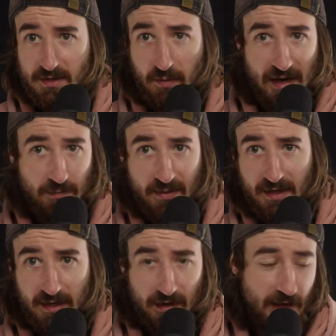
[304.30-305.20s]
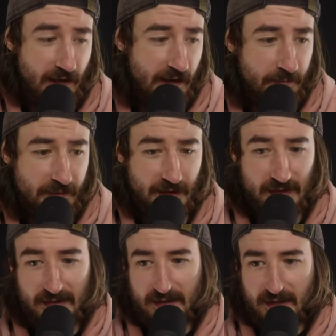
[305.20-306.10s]
so happening, uh, happening,
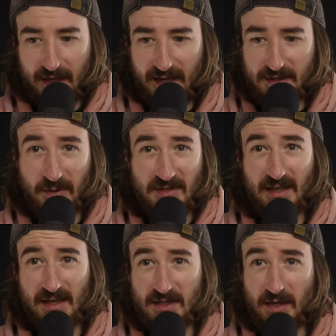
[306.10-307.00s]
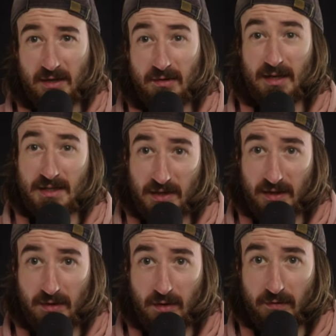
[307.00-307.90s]
uh, it's mostly lights turning on, lights
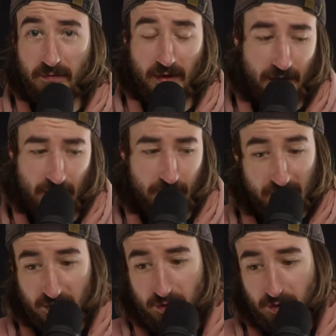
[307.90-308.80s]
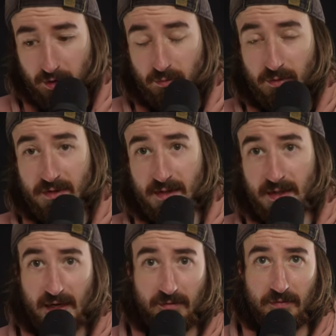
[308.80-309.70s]
turning off. Uh, Misha, who was the
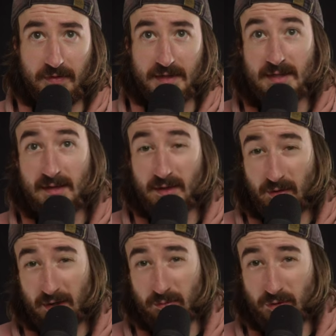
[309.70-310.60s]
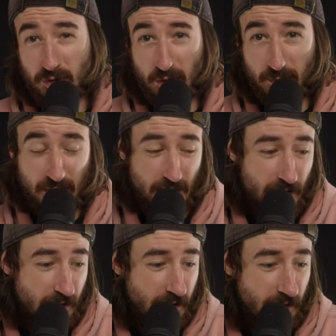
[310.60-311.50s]
gaffer for this, did an incredible job.
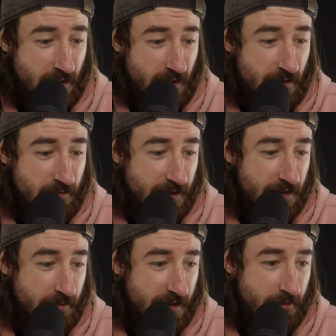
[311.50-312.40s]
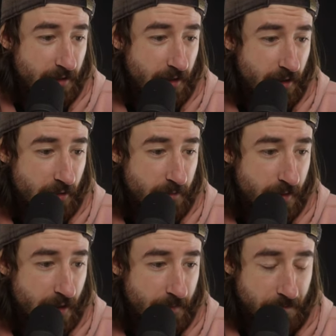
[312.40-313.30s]
Uh, I'll link him down below.
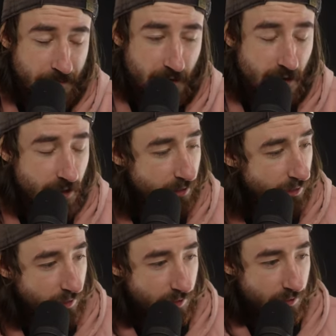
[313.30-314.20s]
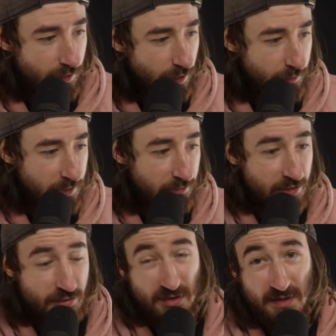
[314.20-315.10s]
But yeah, I hope you
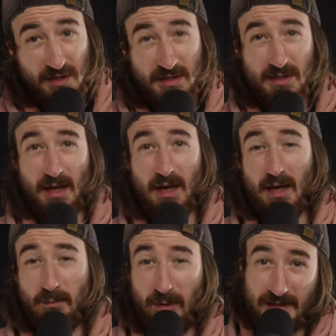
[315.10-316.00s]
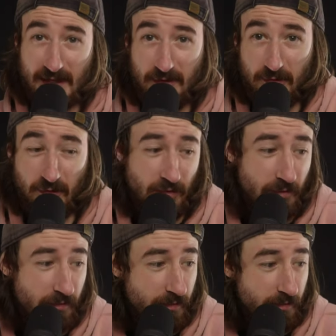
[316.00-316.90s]
enjoyed this uh, breakdown of